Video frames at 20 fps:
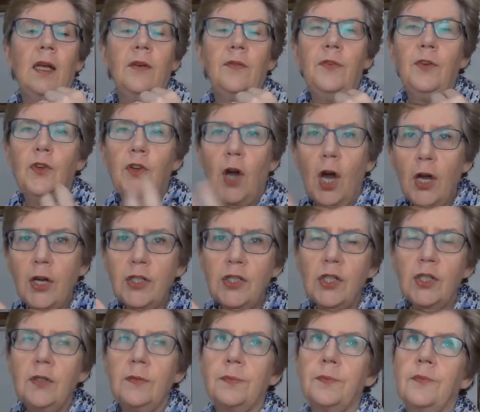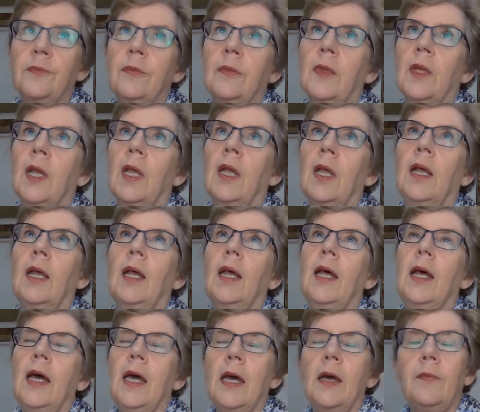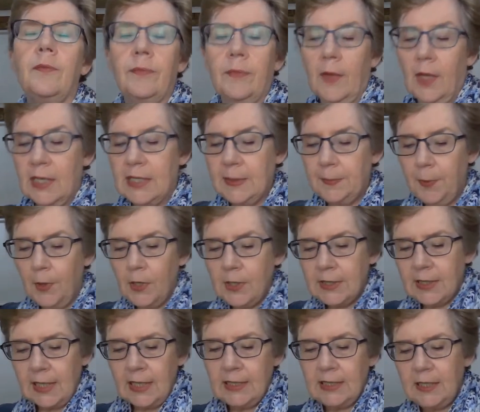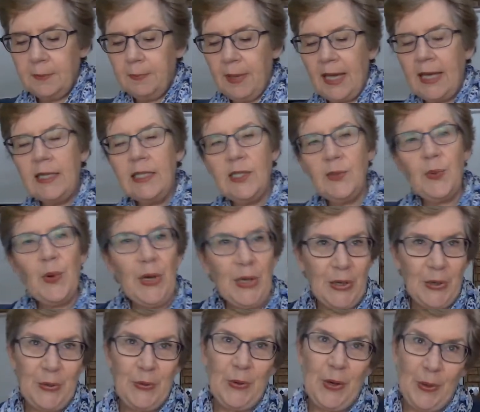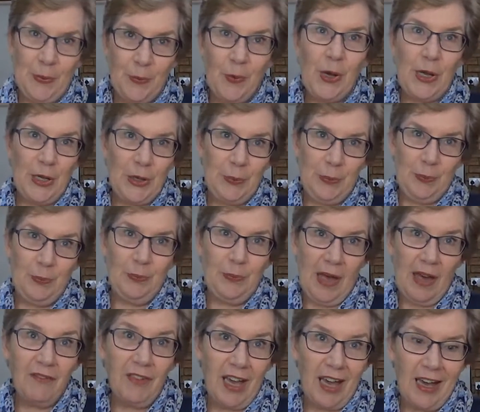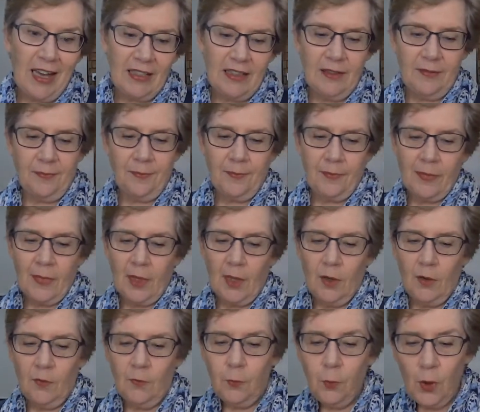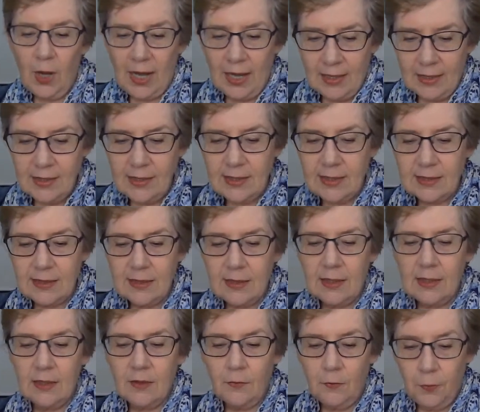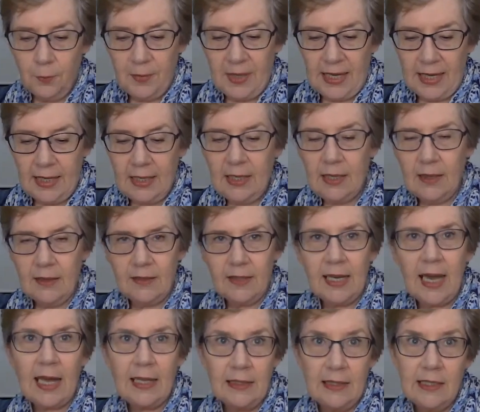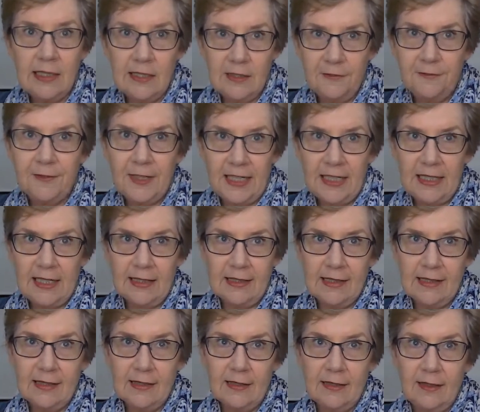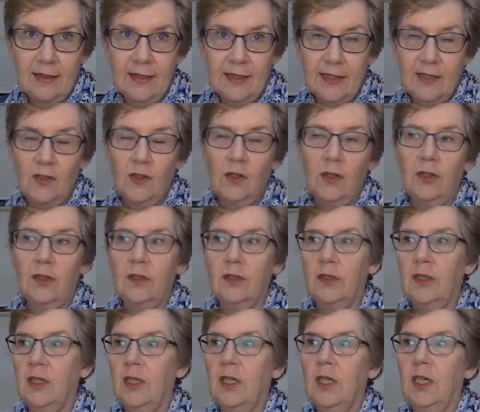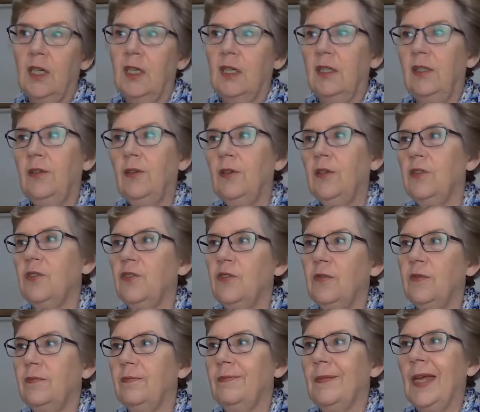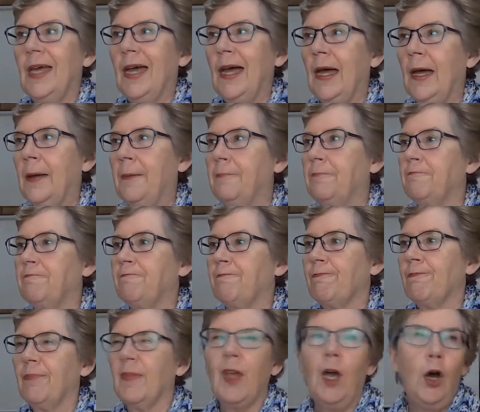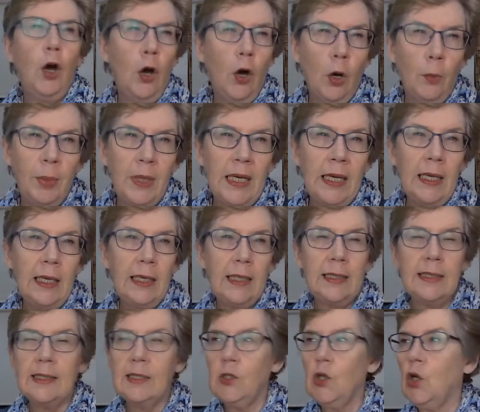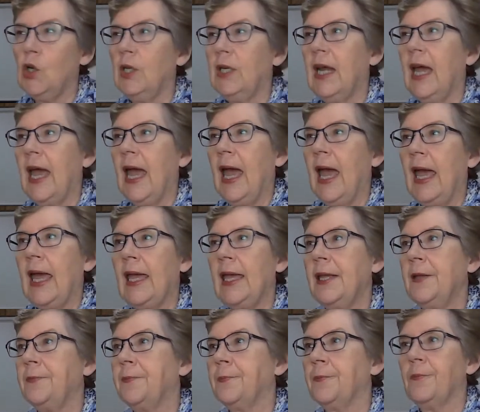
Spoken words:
If you're going to, I suppose it depends why you have a garden. For us, for me, the garden is to feed us. It's not a hobby. It's not a